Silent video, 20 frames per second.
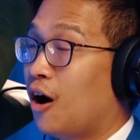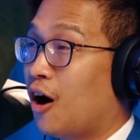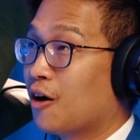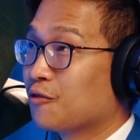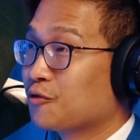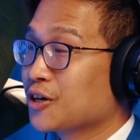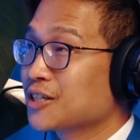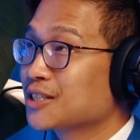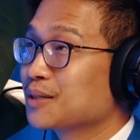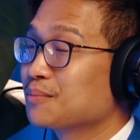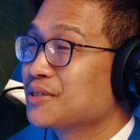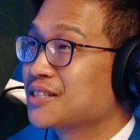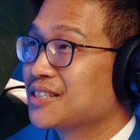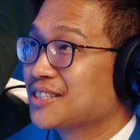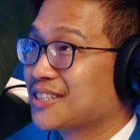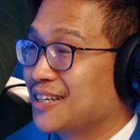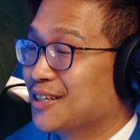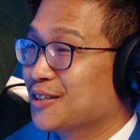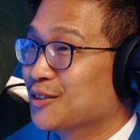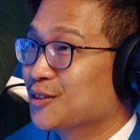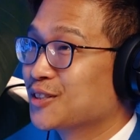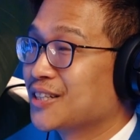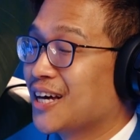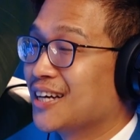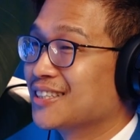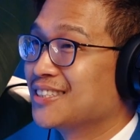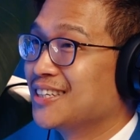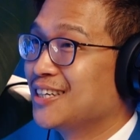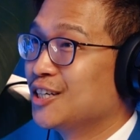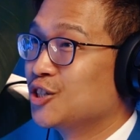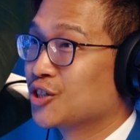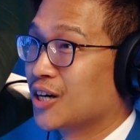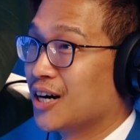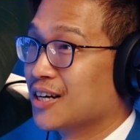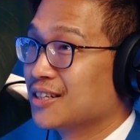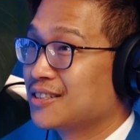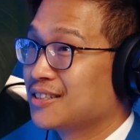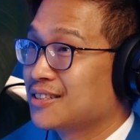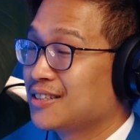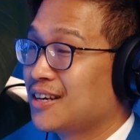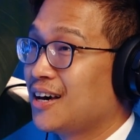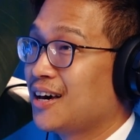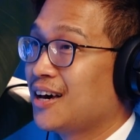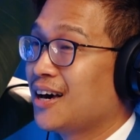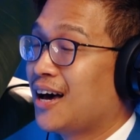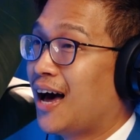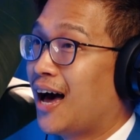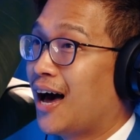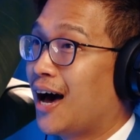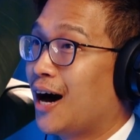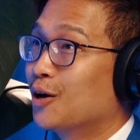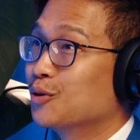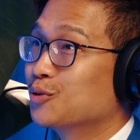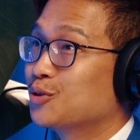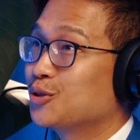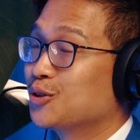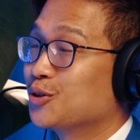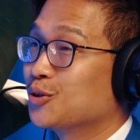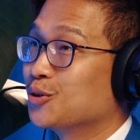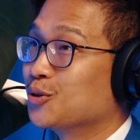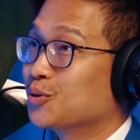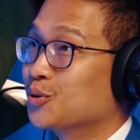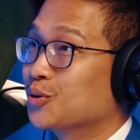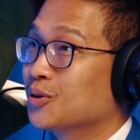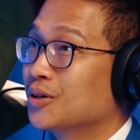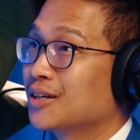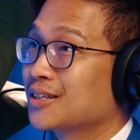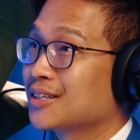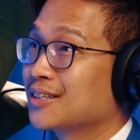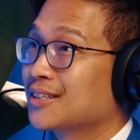offering some skills that teach us how to